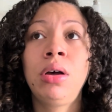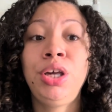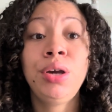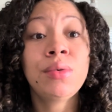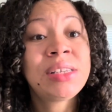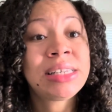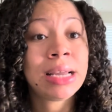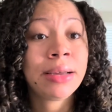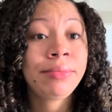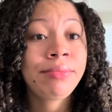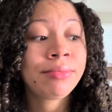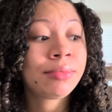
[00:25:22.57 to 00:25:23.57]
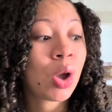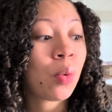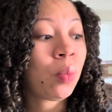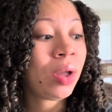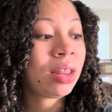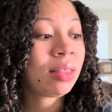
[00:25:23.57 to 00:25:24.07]
Houston
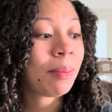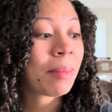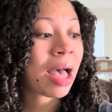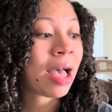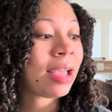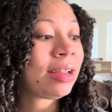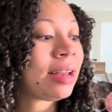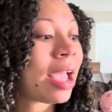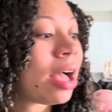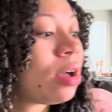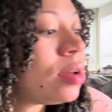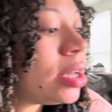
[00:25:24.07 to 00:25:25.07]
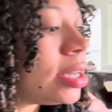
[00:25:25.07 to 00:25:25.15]
with my now